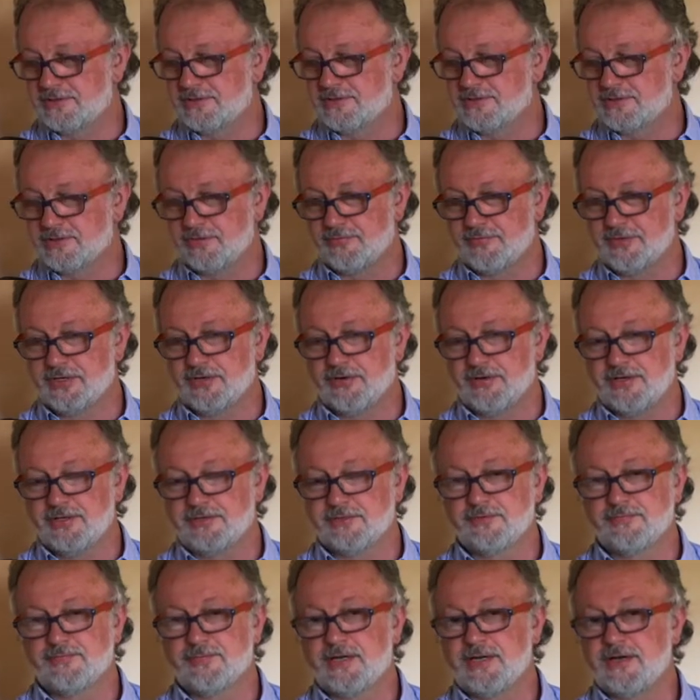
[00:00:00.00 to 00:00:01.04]
So we're going
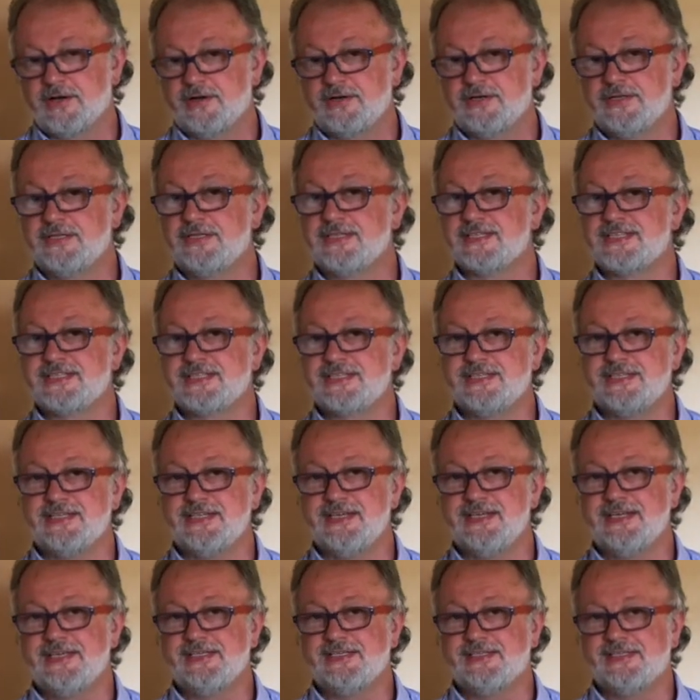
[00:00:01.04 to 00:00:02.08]
to play only the
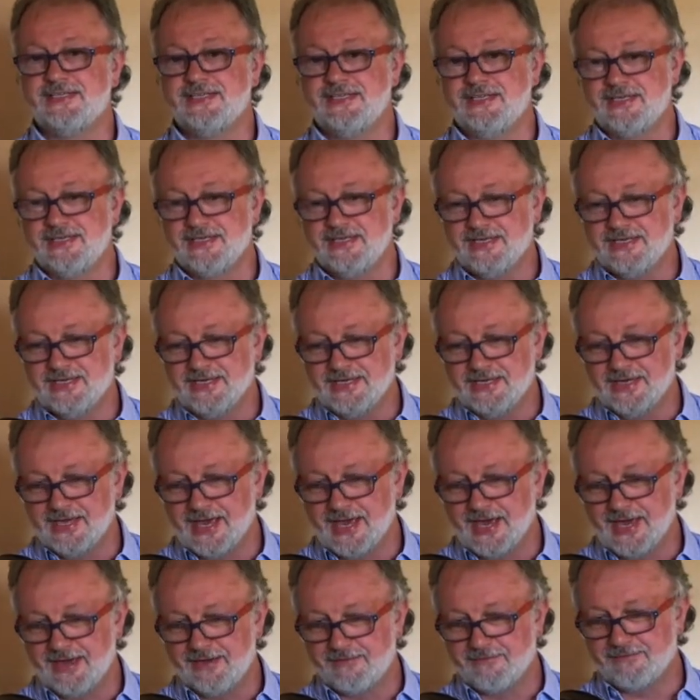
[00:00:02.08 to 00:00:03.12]
C, D, E,
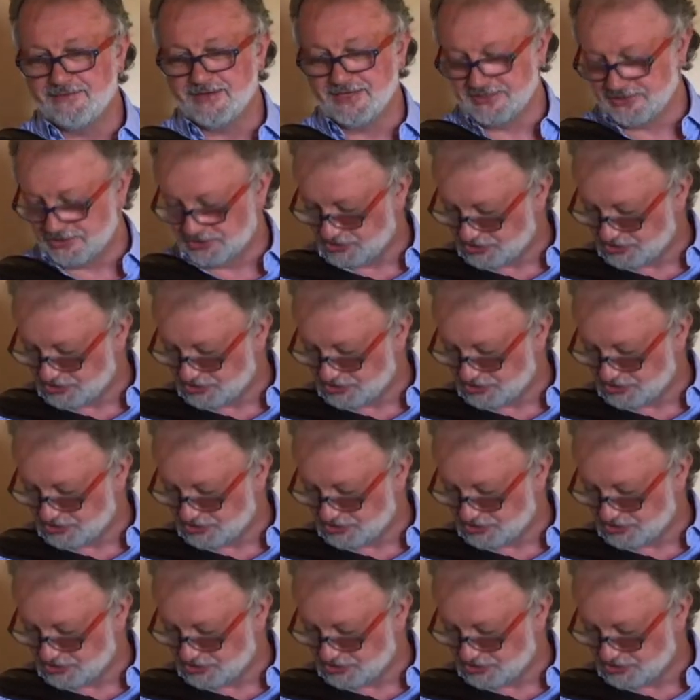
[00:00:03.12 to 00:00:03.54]
F and